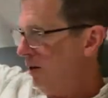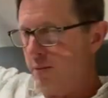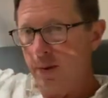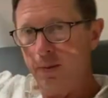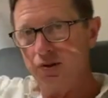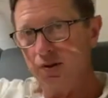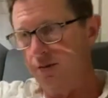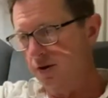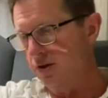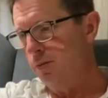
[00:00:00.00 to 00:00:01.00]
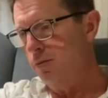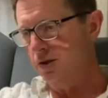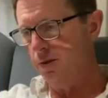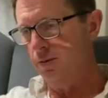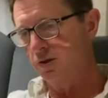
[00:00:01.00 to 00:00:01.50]
remember some of the sub
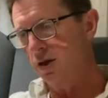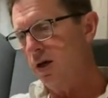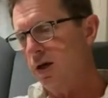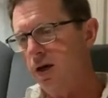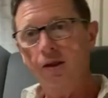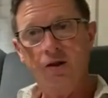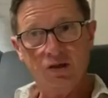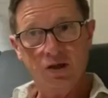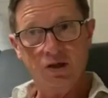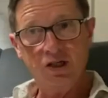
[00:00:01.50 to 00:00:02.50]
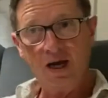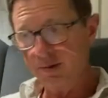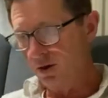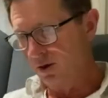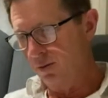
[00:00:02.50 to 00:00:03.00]
principles. There's a
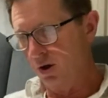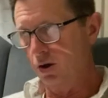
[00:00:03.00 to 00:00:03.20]
chapter in the book